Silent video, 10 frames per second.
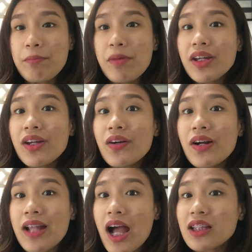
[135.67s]
making her
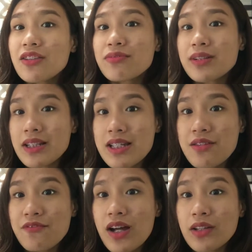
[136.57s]
an active
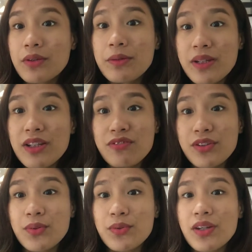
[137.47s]
participant when being
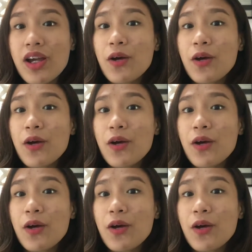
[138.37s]
viewed,